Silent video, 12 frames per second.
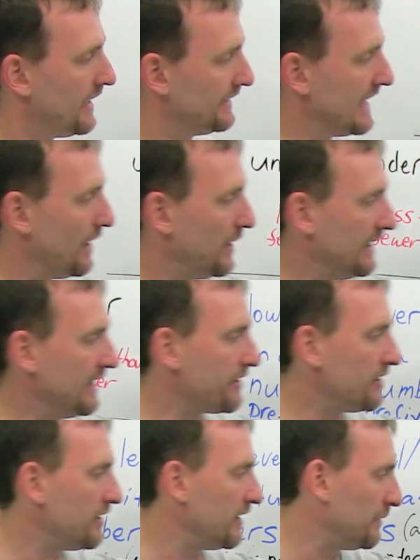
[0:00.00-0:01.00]
Now,
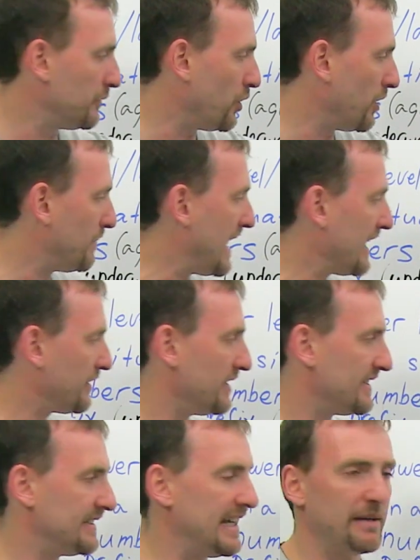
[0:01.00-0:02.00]
going back to
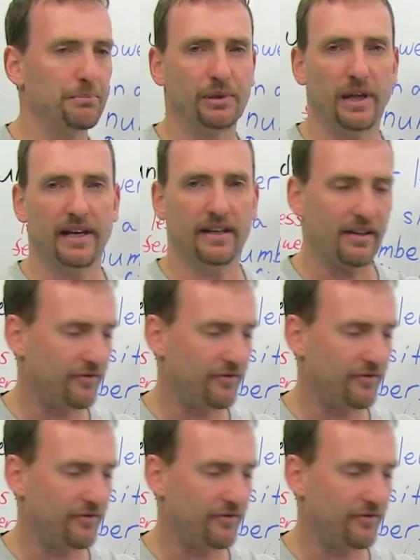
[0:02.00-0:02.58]
the same plane,